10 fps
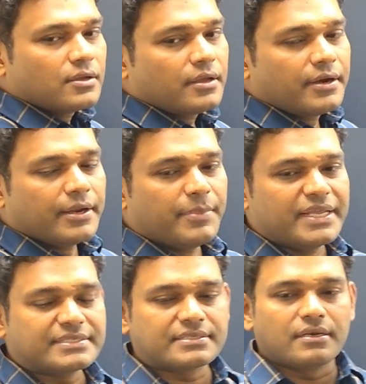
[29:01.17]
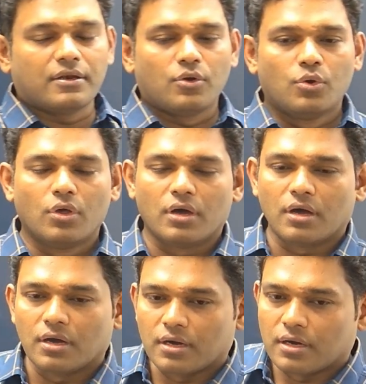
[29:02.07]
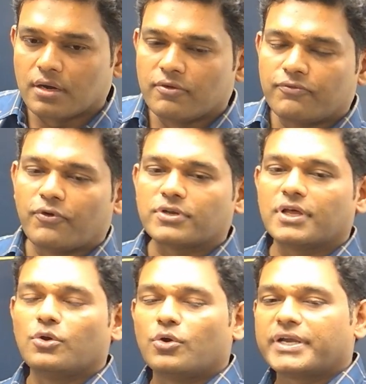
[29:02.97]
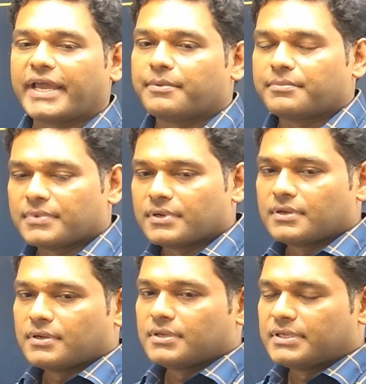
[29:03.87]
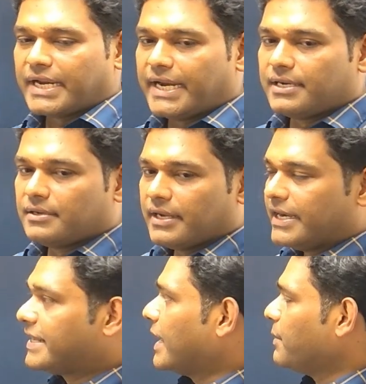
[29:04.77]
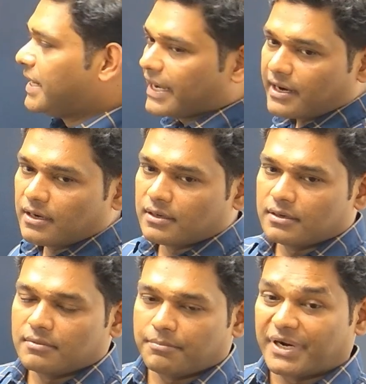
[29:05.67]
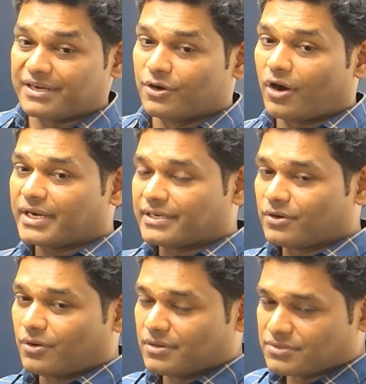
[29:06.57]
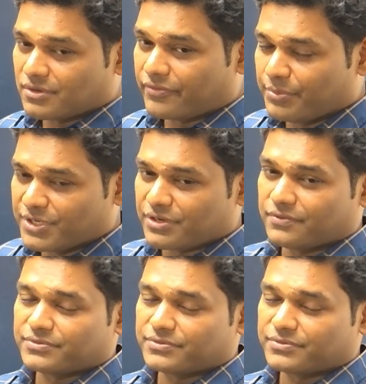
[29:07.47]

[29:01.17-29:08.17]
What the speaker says: remains for the low time, right? It can be tackled, but not at the cost of emission of